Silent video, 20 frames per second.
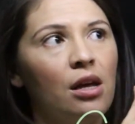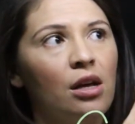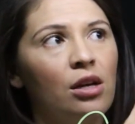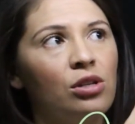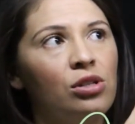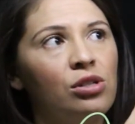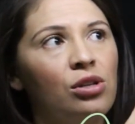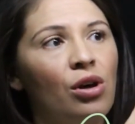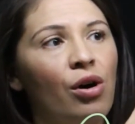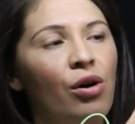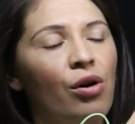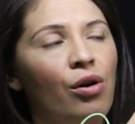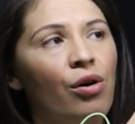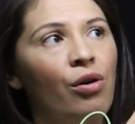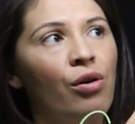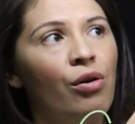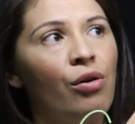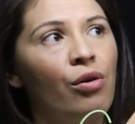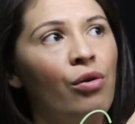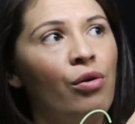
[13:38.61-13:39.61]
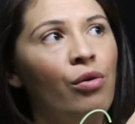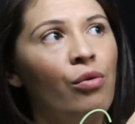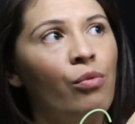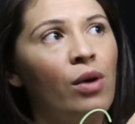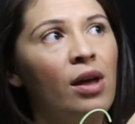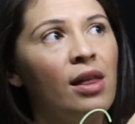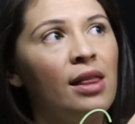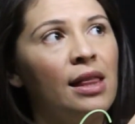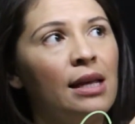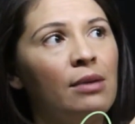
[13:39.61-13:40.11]
So
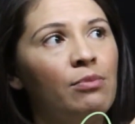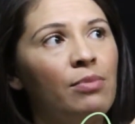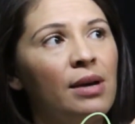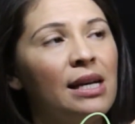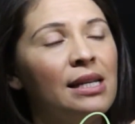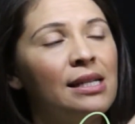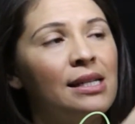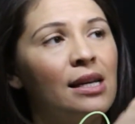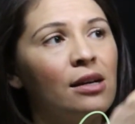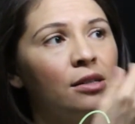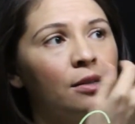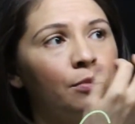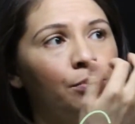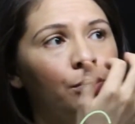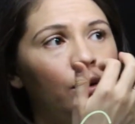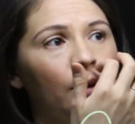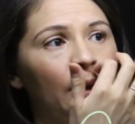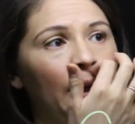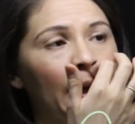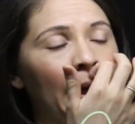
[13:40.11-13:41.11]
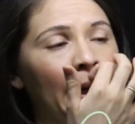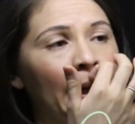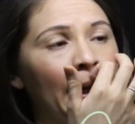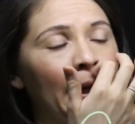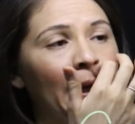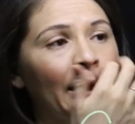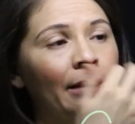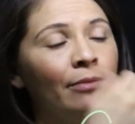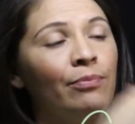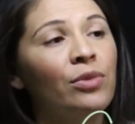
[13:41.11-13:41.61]
when the B cells are put
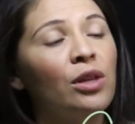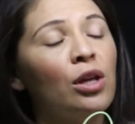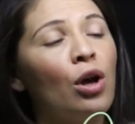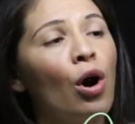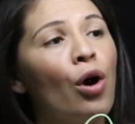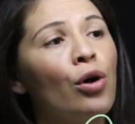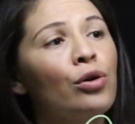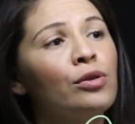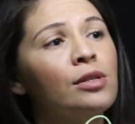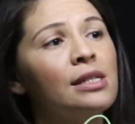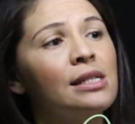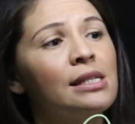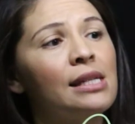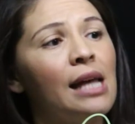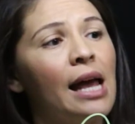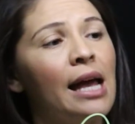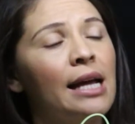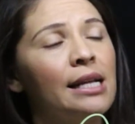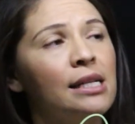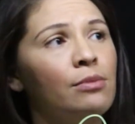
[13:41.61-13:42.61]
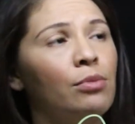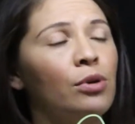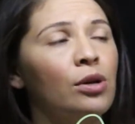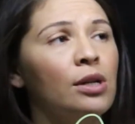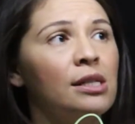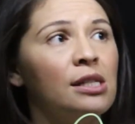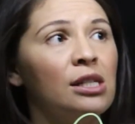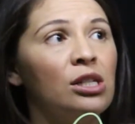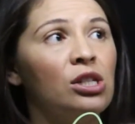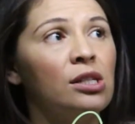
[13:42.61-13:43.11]
in, the host's
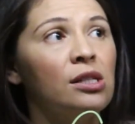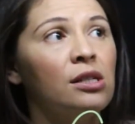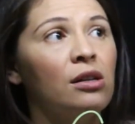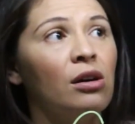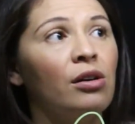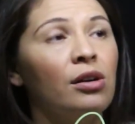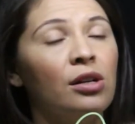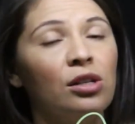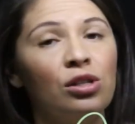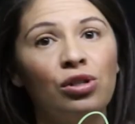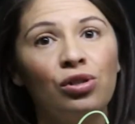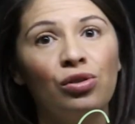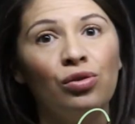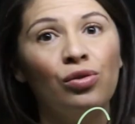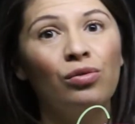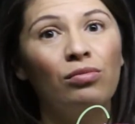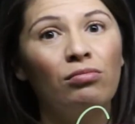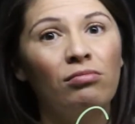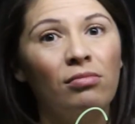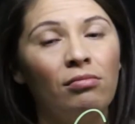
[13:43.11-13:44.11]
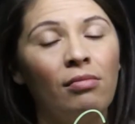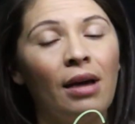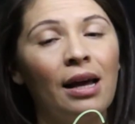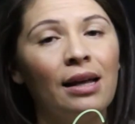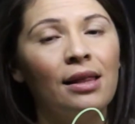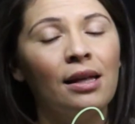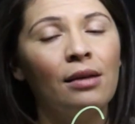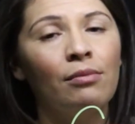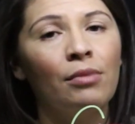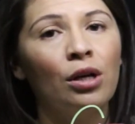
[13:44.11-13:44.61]
antibodies are just going to make
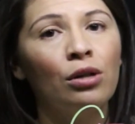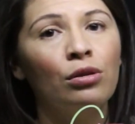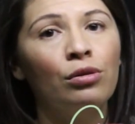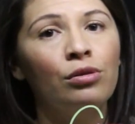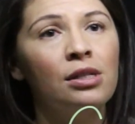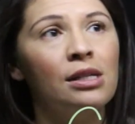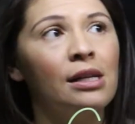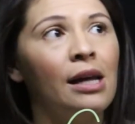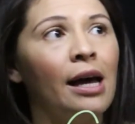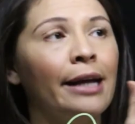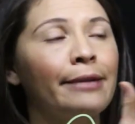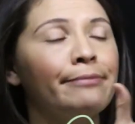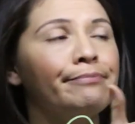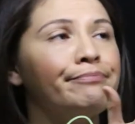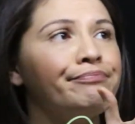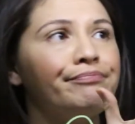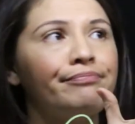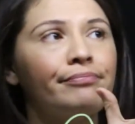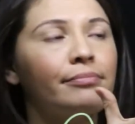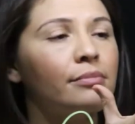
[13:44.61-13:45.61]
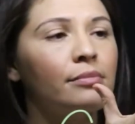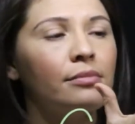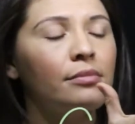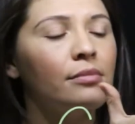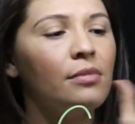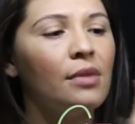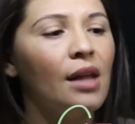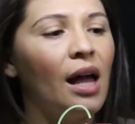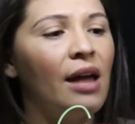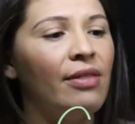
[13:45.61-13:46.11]
them agglutinate,
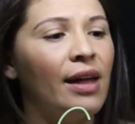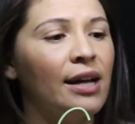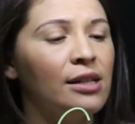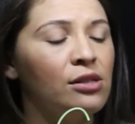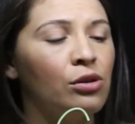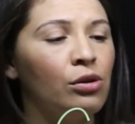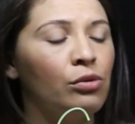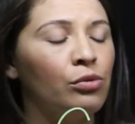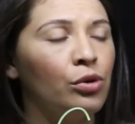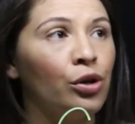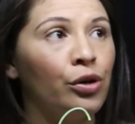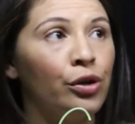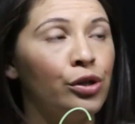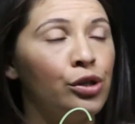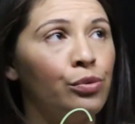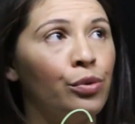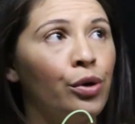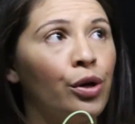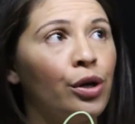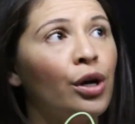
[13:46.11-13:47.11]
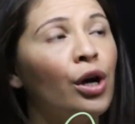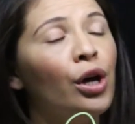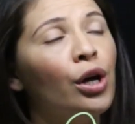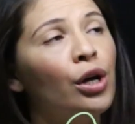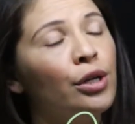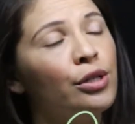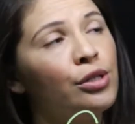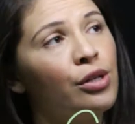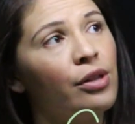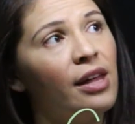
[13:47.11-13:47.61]
and that's not going to work.
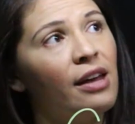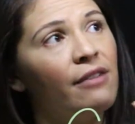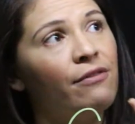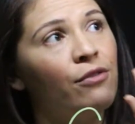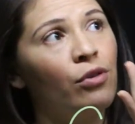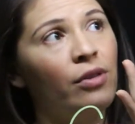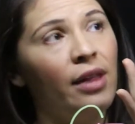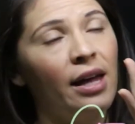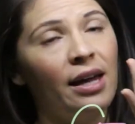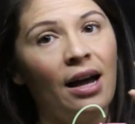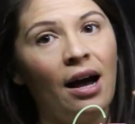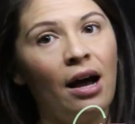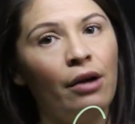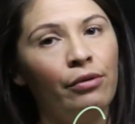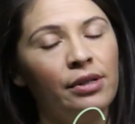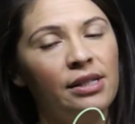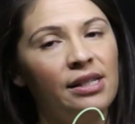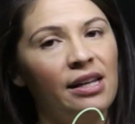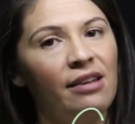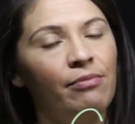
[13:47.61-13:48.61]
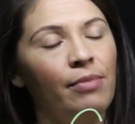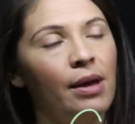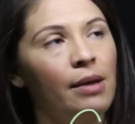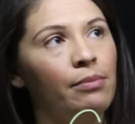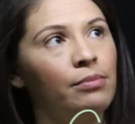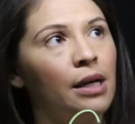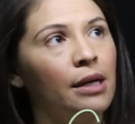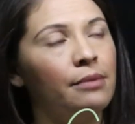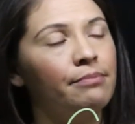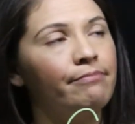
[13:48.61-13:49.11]
So therefore, they can't receive B
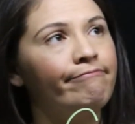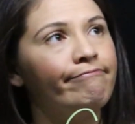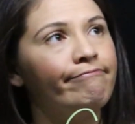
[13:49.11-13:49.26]
blood.